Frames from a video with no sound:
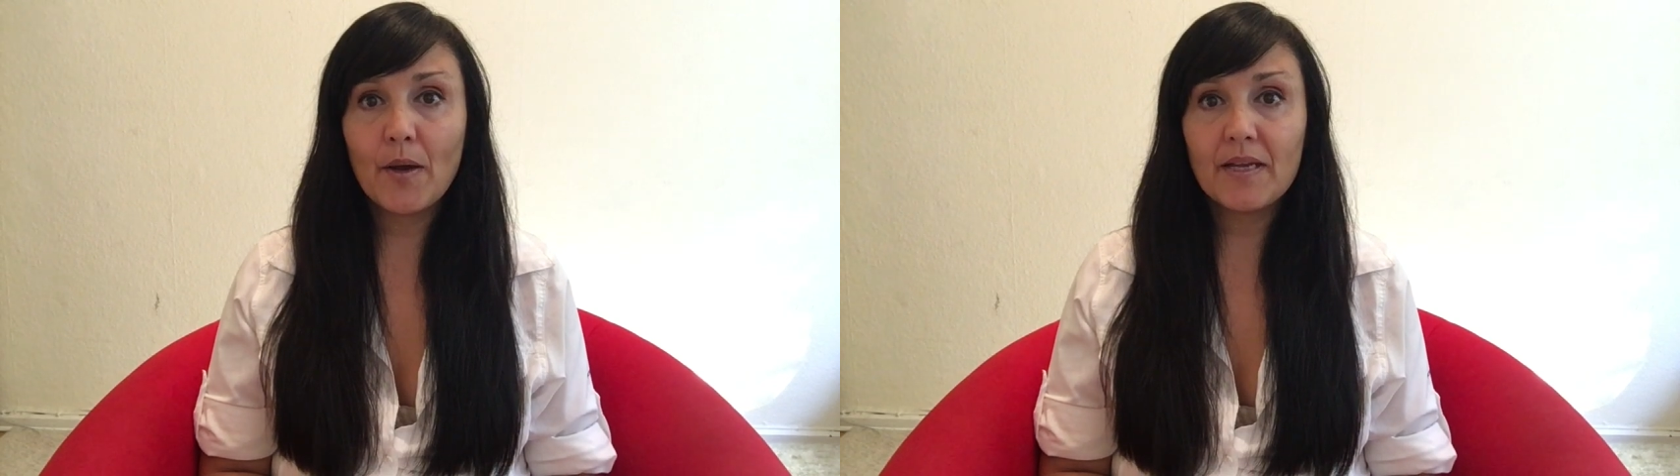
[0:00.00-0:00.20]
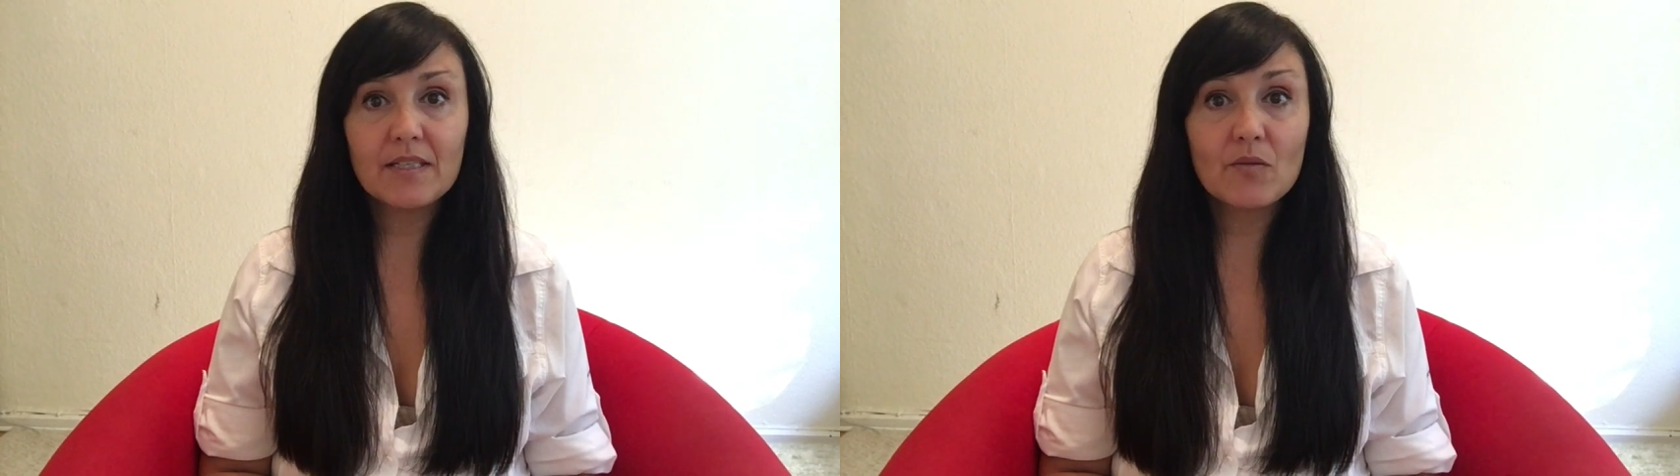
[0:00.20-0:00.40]

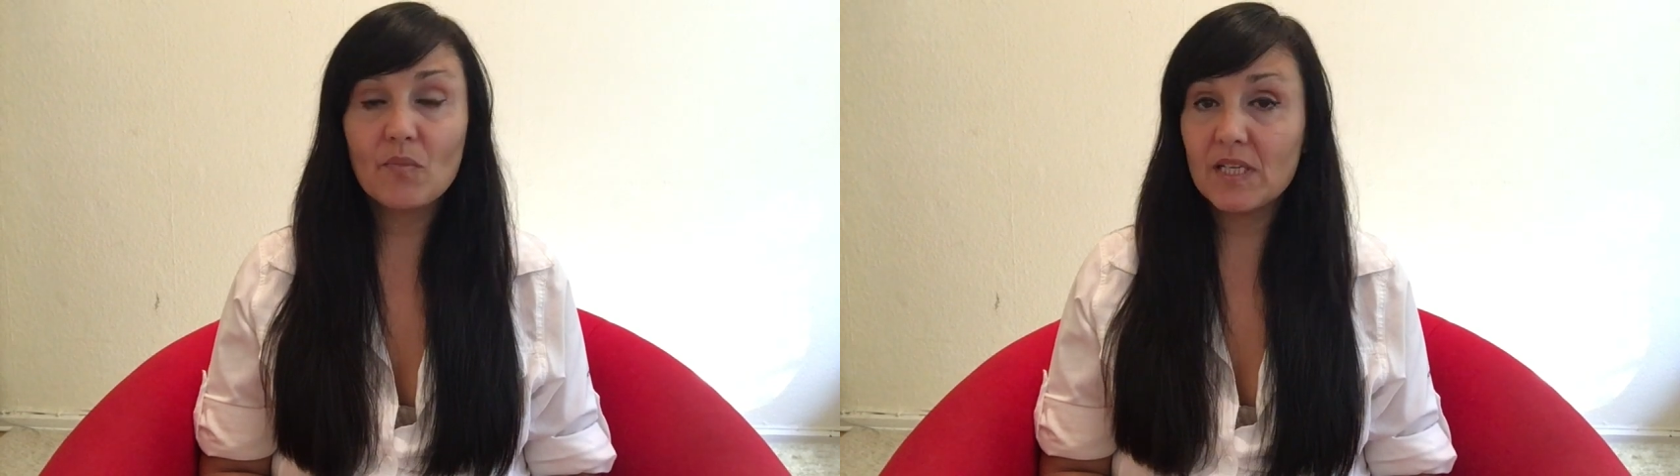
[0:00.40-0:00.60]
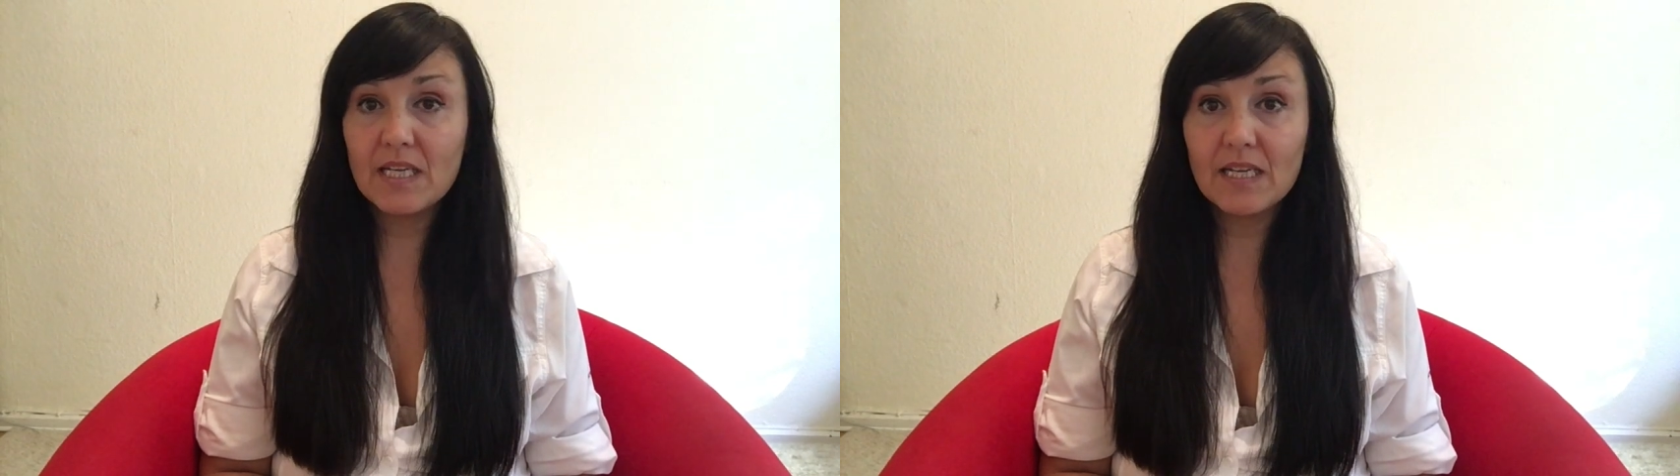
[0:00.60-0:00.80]
it's
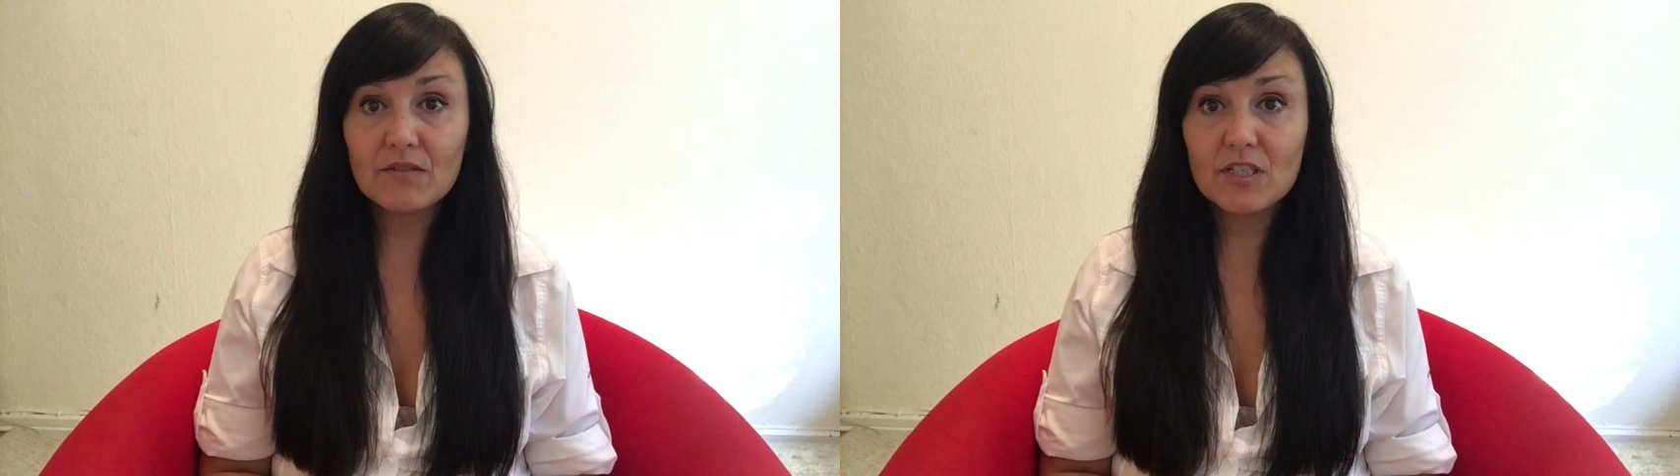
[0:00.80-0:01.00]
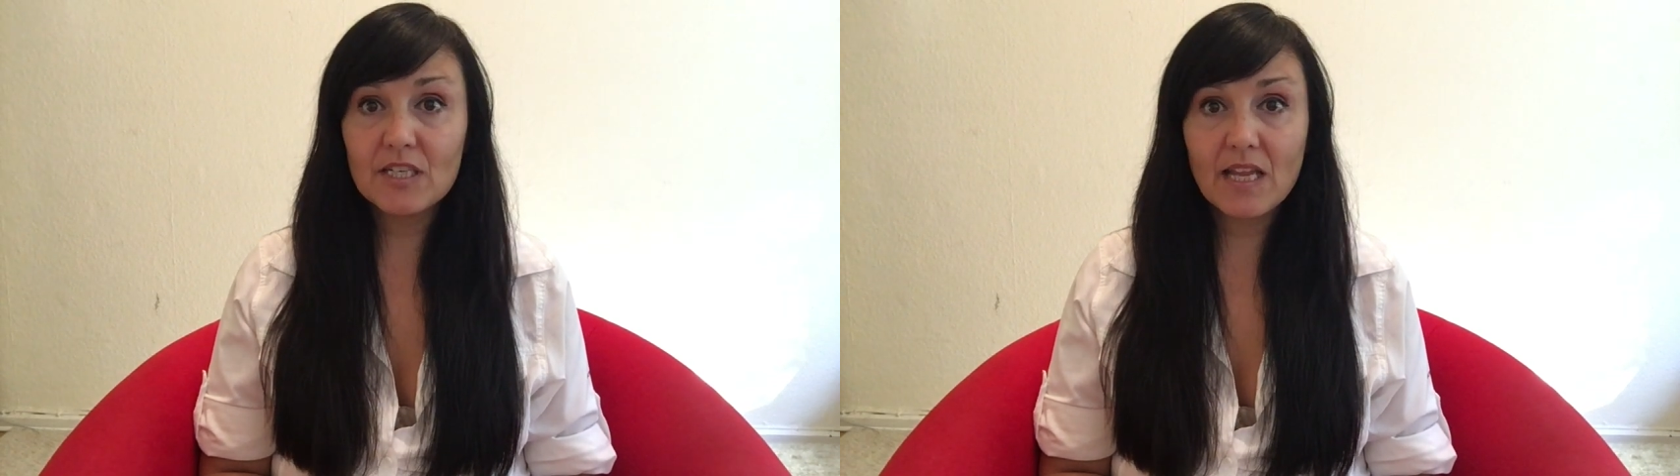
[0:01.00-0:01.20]
completely
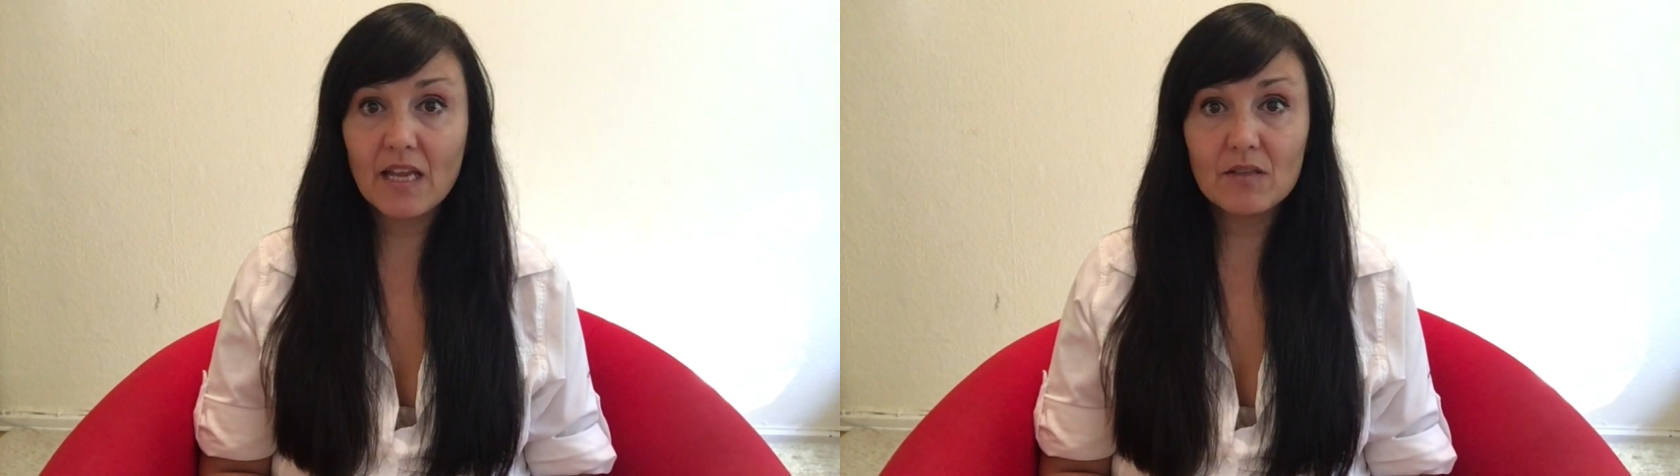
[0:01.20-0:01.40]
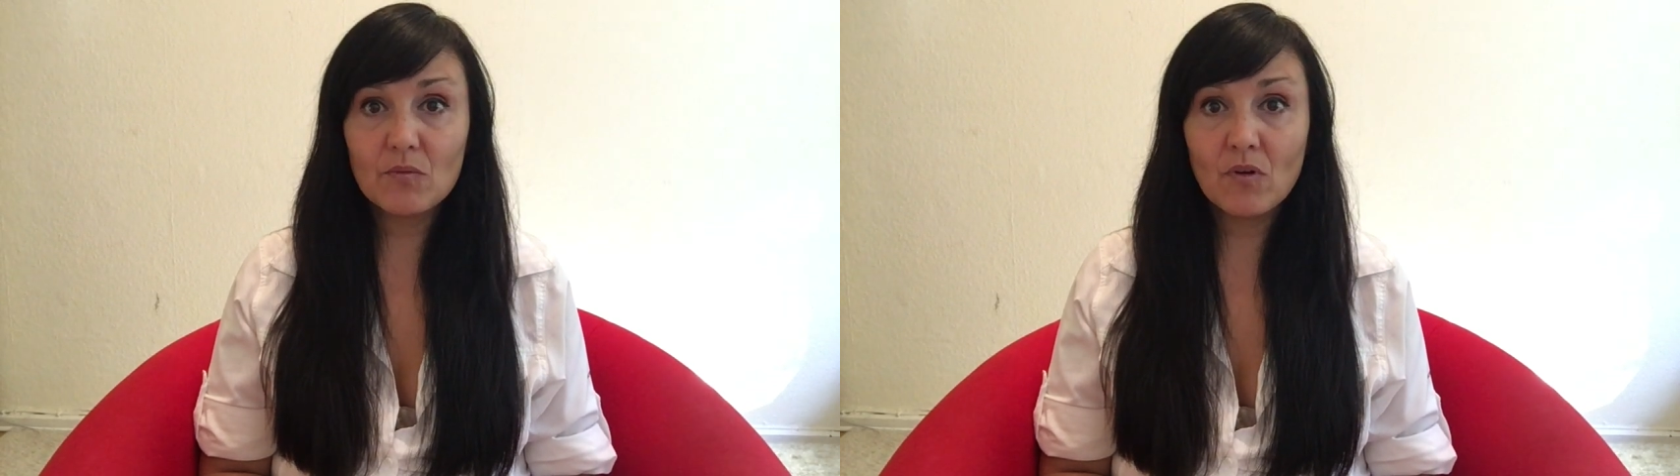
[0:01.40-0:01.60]

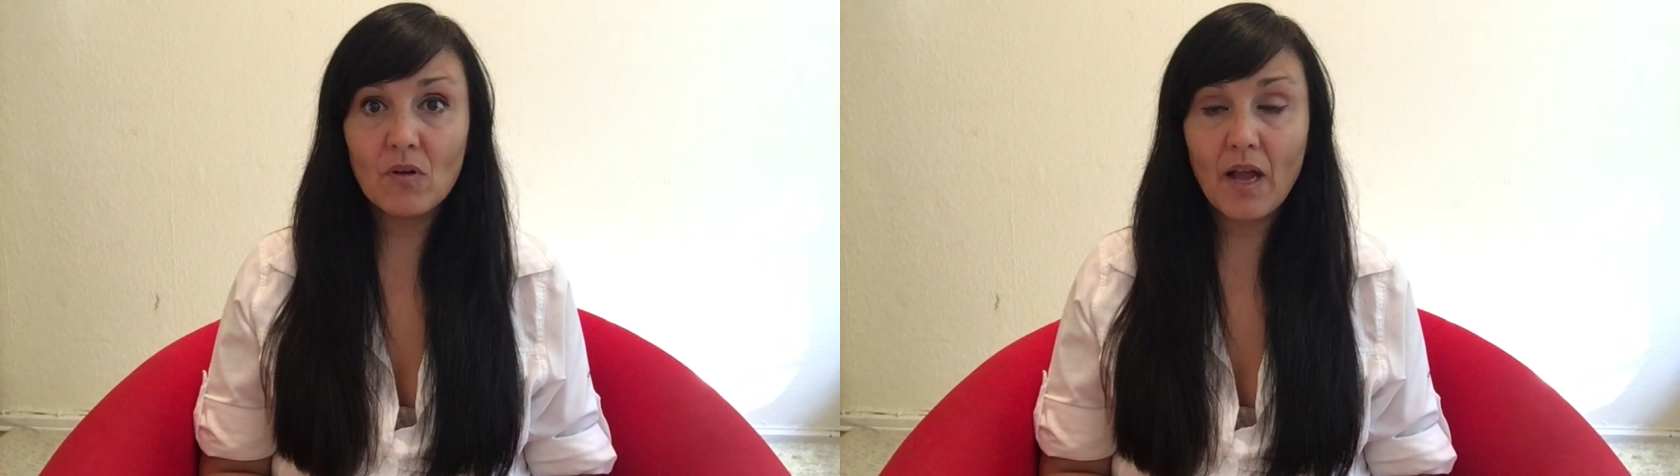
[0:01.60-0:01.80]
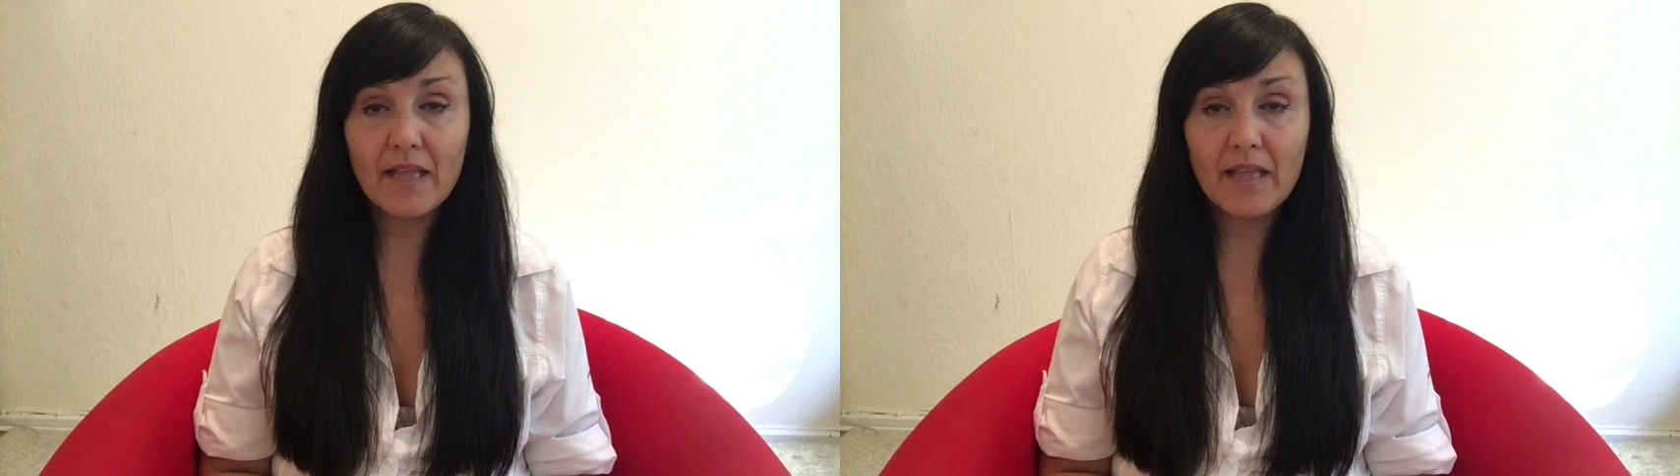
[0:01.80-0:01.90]
understandable,